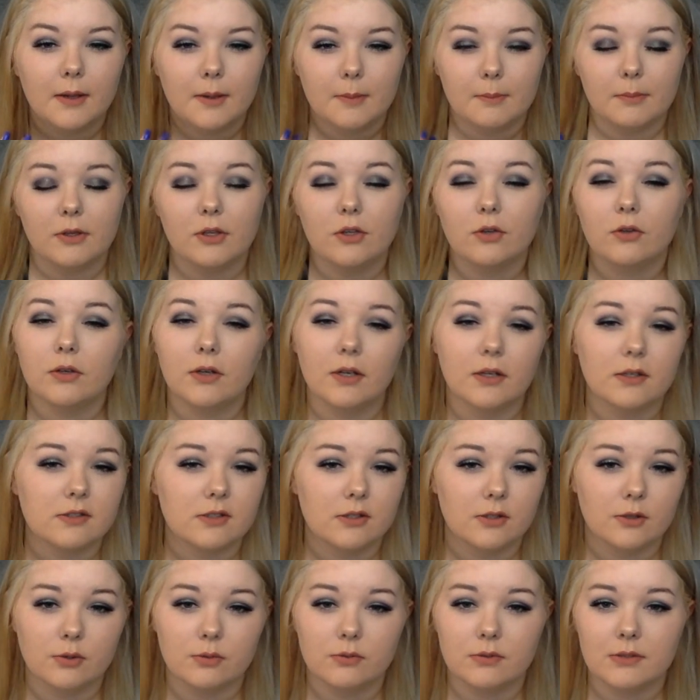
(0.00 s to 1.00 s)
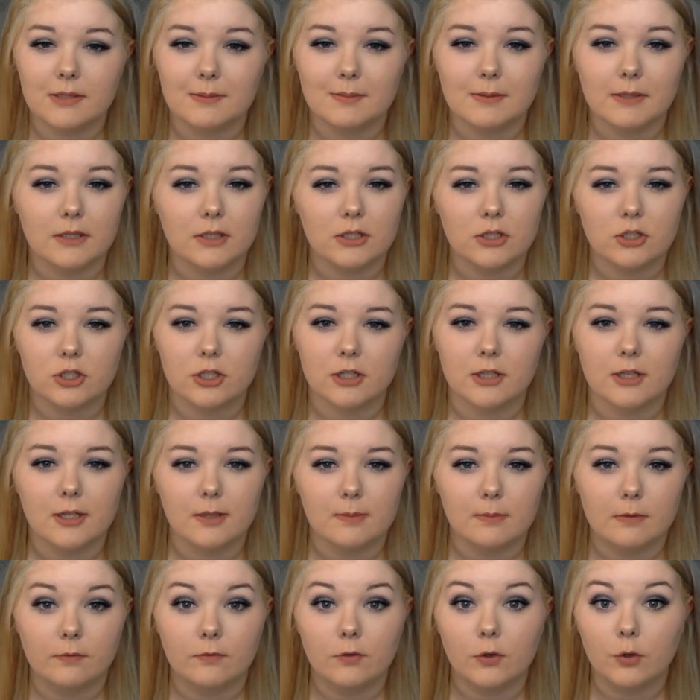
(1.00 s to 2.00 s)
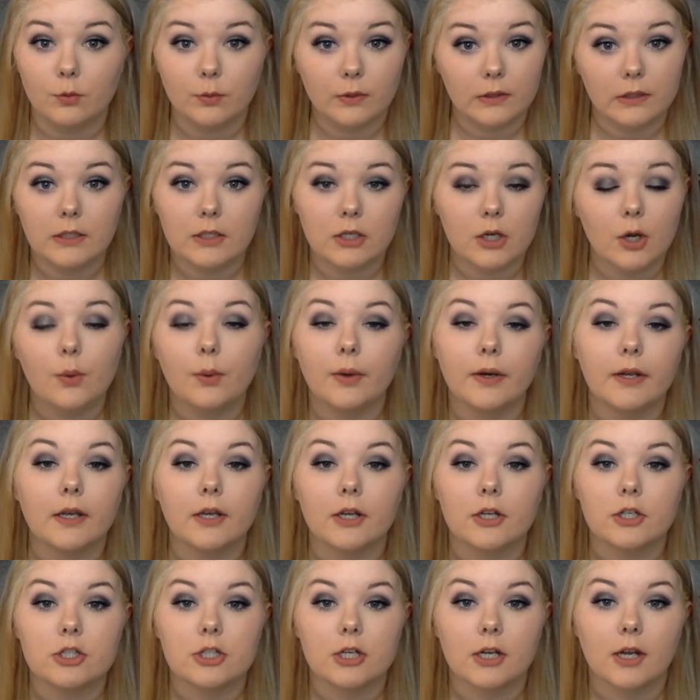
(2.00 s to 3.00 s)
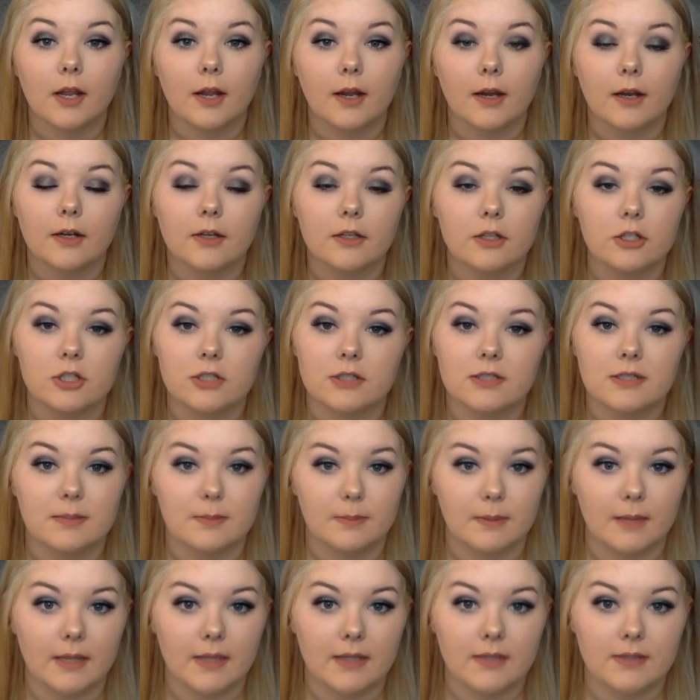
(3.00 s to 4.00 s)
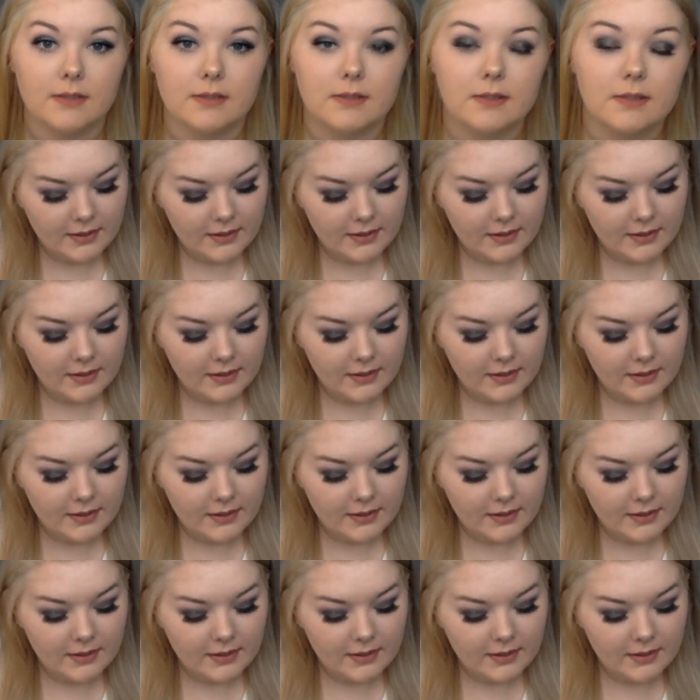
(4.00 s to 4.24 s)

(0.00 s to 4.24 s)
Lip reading: But you can also deep condition them if you really don't want to cut your hair. It just depends.